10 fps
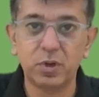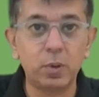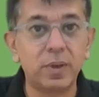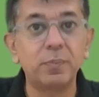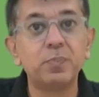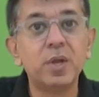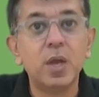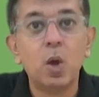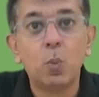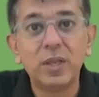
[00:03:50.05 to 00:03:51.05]
Okay,
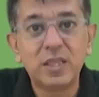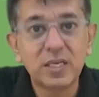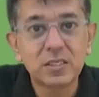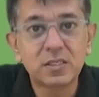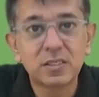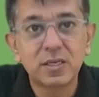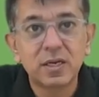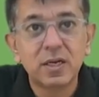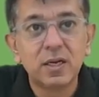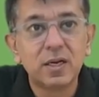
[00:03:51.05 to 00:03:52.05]
with this,
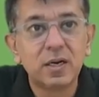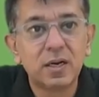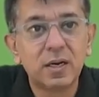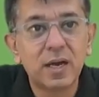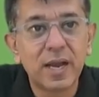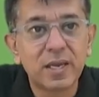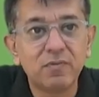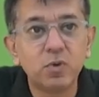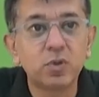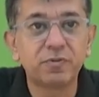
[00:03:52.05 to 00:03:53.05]
I
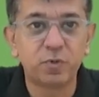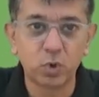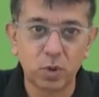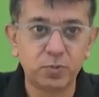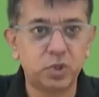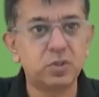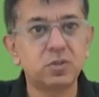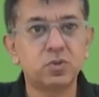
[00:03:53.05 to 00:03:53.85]
give you the four options.